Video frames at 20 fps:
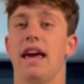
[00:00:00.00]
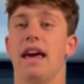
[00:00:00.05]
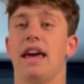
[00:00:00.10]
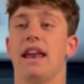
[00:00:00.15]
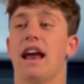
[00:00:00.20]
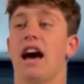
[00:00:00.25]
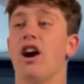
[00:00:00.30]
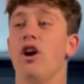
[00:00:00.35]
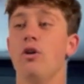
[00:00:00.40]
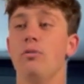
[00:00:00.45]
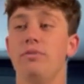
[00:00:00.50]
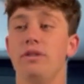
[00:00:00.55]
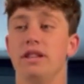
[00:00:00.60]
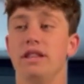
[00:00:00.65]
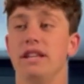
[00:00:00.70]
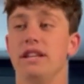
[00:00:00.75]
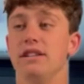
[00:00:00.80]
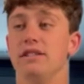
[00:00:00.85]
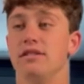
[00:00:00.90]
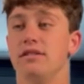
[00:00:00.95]
And I hope
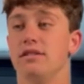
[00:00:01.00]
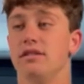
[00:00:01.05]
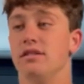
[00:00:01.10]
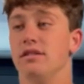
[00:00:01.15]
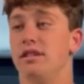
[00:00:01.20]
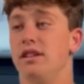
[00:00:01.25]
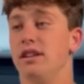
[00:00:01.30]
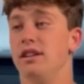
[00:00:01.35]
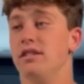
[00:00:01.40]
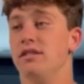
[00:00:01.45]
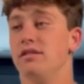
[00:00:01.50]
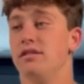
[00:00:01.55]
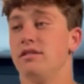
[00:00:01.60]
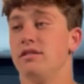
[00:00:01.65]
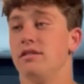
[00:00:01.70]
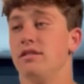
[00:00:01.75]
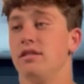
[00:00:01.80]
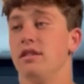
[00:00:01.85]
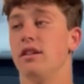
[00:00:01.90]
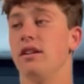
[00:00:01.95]
that
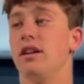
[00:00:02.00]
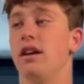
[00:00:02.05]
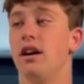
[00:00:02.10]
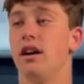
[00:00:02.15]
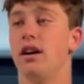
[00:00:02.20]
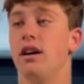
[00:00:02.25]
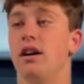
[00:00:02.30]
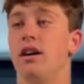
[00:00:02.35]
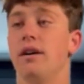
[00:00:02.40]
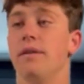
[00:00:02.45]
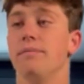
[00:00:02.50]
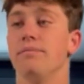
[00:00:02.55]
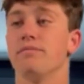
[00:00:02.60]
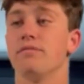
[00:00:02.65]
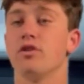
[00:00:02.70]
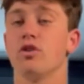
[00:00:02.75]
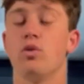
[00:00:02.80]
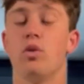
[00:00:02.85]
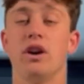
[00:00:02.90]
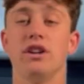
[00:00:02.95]
these
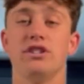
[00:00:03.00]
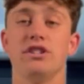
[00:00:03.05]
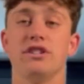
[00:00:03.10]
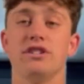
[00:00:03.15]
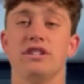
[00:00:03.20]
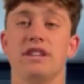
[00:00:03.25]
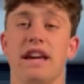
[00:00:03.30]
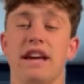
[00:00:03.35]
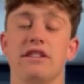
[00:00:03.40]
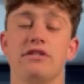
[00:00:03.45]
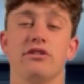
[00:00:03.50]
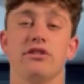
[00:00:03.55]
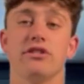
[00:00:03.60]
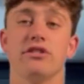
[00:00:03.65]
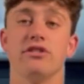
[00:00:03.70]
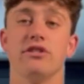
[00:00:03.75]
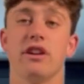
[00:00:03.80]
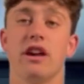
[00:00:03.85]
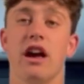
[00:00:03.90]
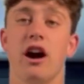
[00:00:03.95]
questions and
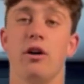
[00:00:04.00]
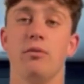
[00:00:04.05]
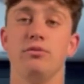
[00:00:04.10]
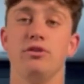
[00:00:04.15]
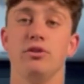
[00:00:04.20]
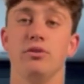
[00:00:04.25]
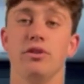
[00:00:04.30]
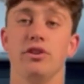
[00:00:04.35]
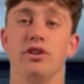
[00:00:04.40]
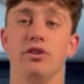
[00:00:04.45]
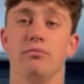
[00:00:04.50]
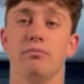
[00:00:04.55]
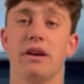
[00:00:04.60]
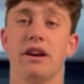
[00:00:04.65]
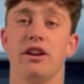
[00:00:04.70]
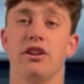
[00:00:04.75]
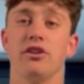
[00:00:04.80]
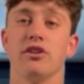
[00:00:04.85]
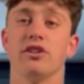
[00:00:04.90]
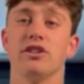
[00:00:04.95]
answers helped you in
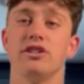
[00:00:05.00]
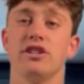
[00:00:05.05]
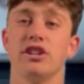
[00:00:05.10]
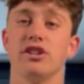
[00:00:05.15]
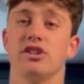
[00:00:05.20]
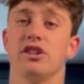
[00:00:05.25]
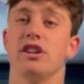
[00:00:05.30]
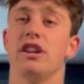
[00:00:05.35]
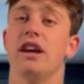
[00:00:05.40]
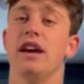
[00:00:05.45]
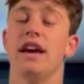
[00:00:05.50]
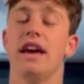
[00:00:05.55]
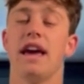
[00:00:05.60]
making your decision.